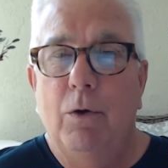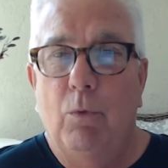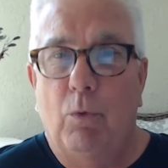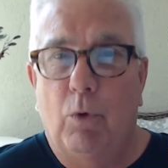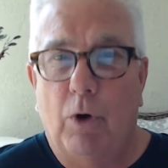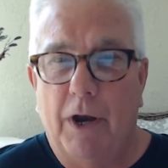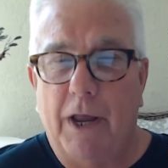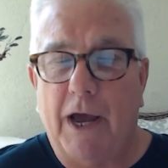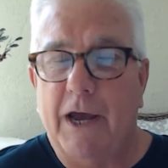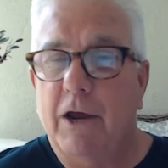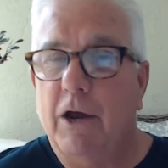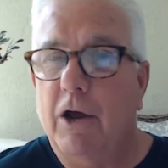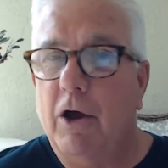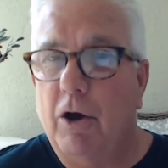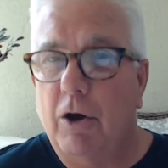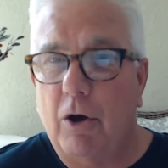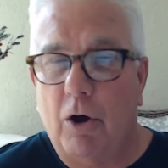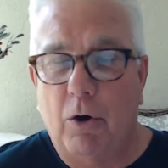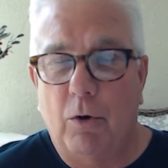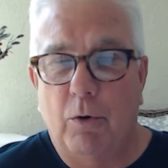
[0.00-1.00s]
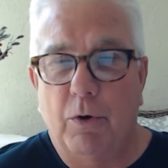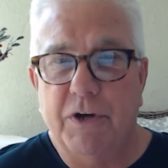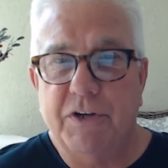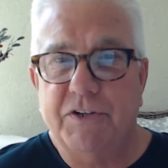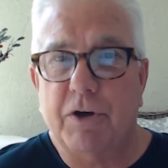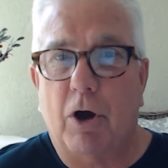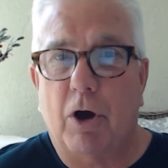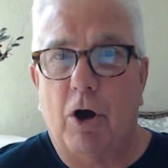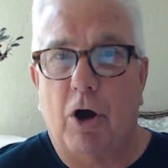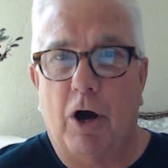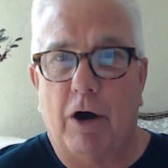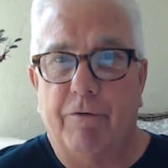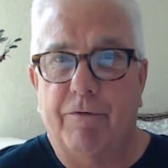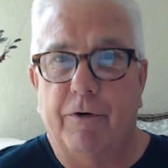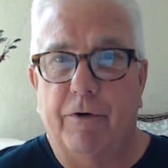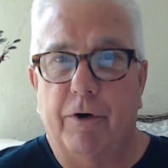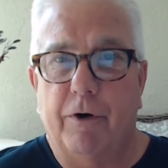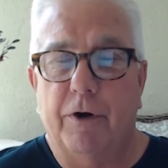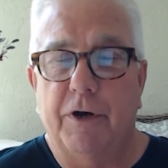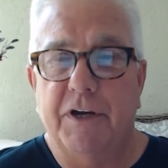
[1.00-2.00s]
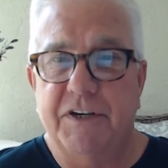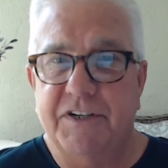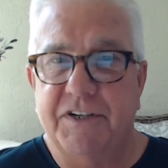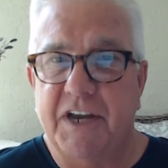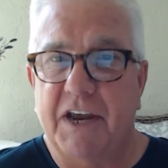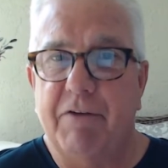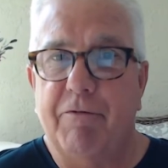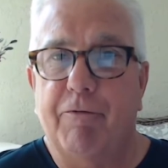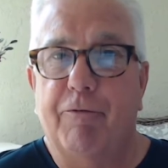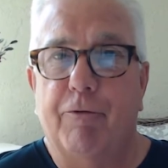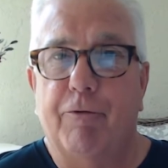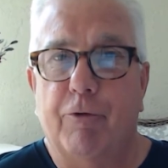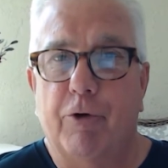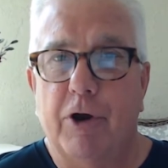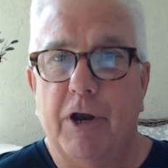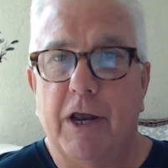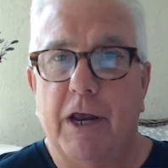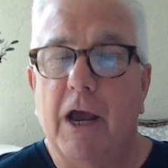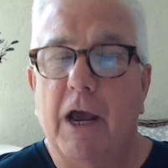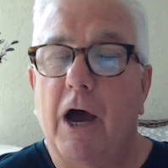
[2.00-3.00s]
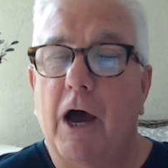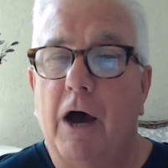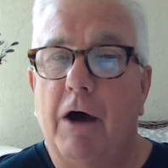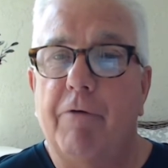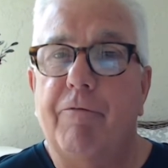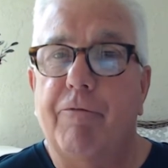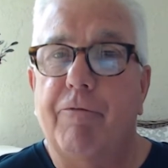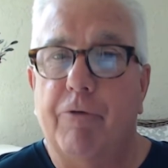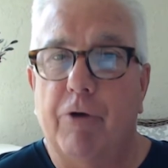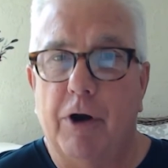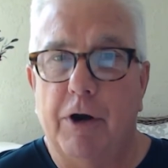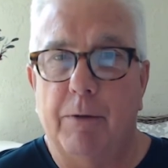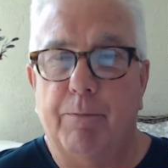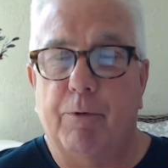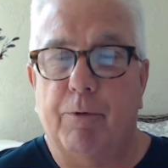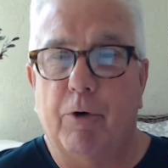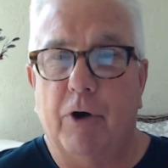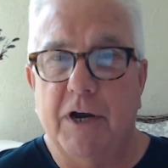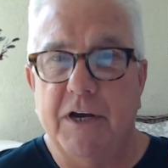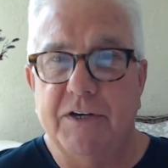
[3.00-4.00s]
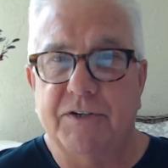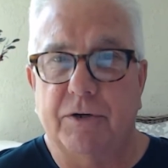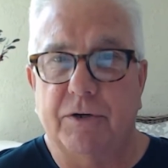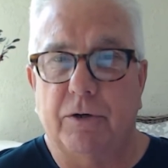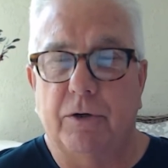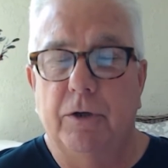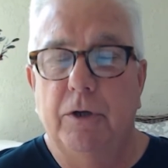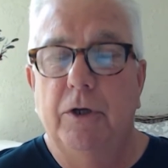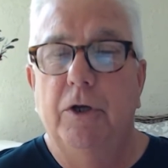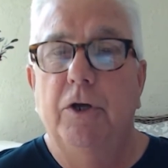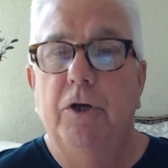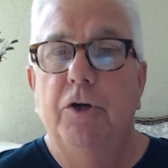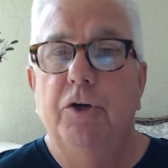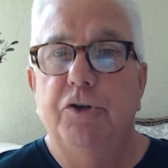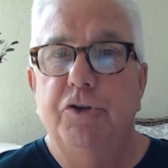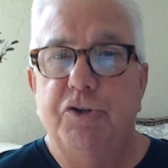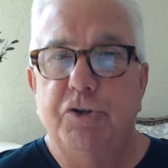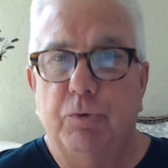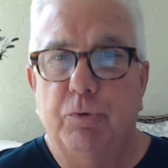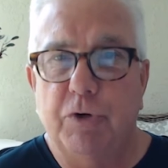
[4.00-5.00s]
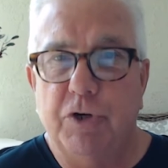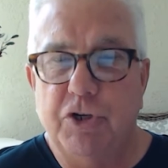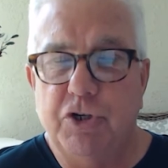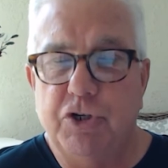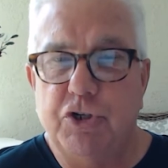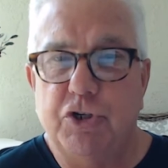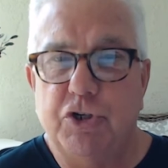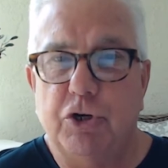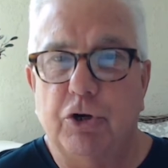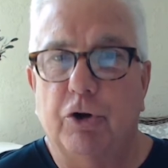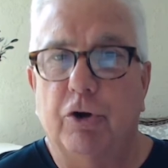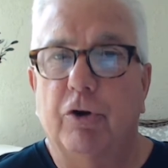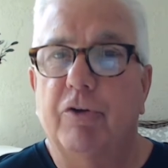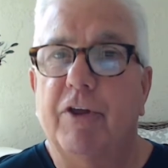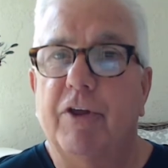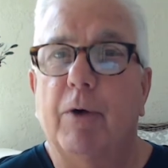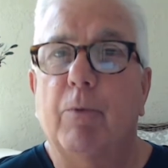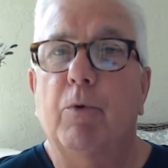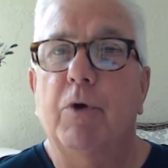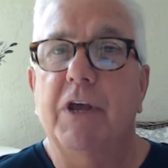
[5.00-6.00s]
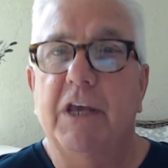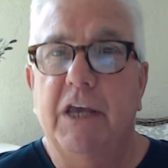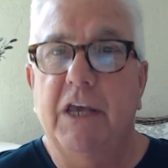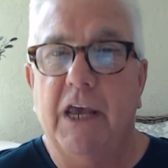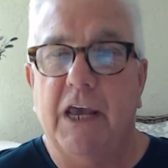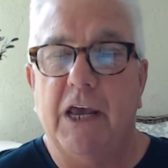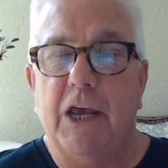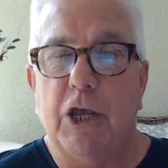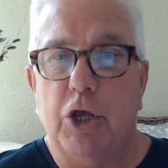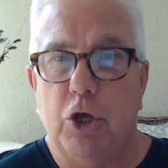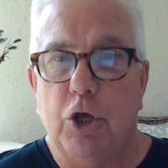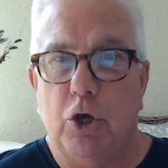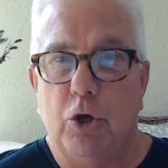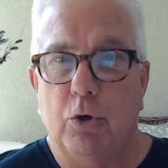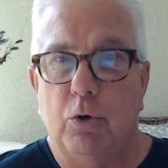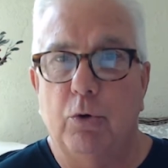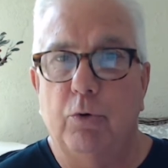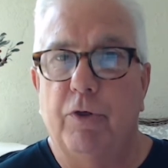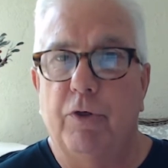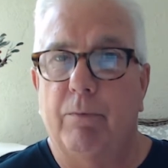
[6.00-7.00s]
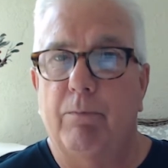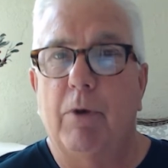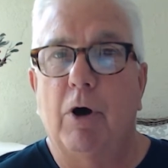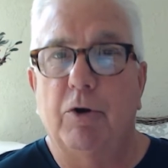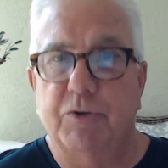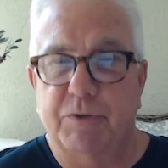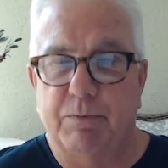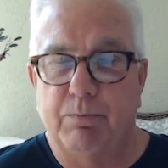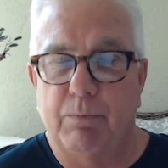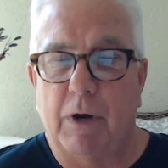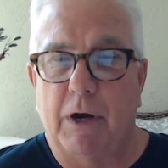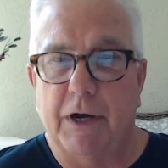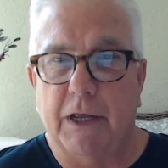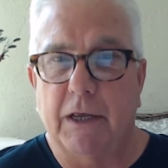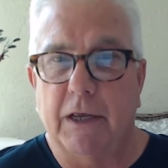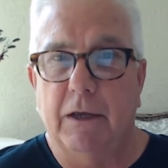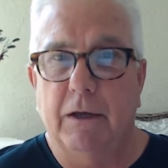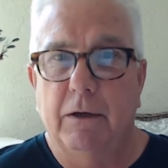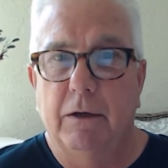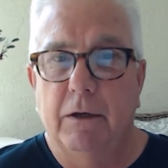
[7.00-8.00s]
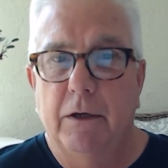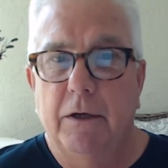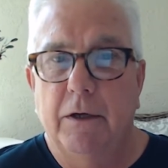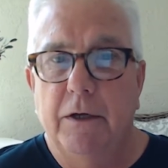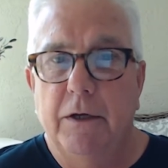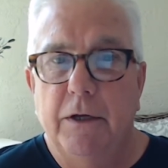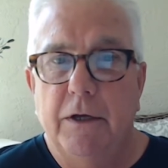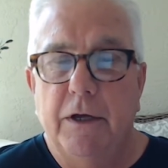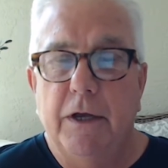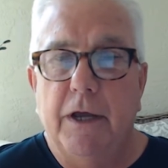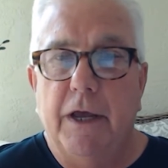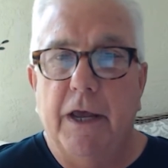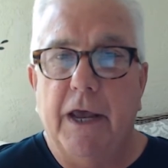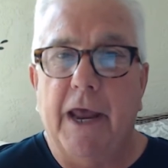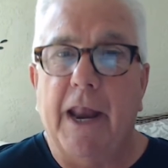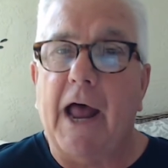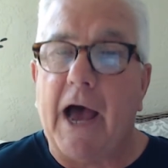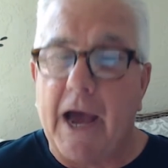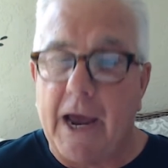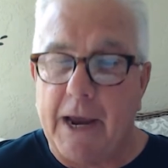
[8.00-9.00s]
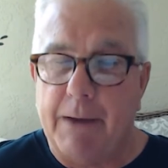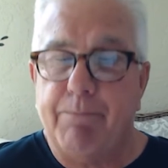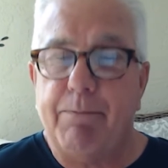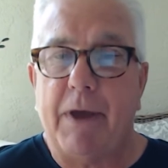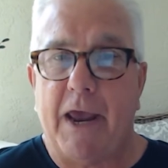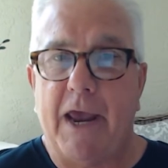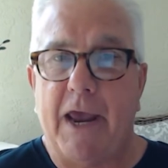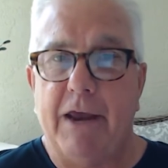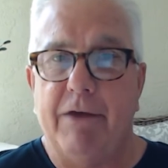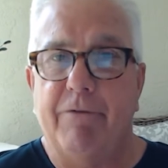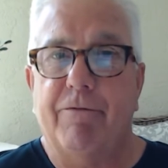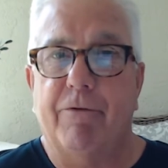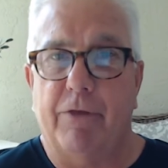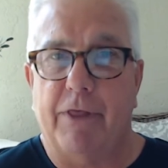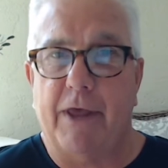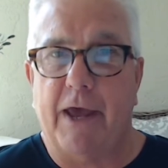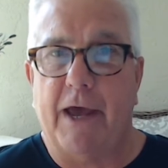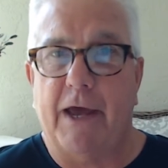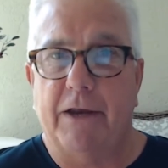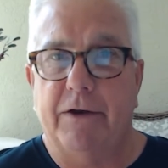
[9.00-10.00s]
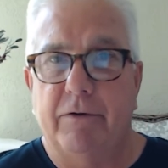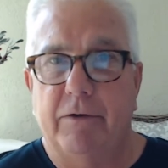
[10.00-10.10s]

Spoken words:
what I always offer is a free upfront appraisal to ensure that we get you the most money. And I pay for that.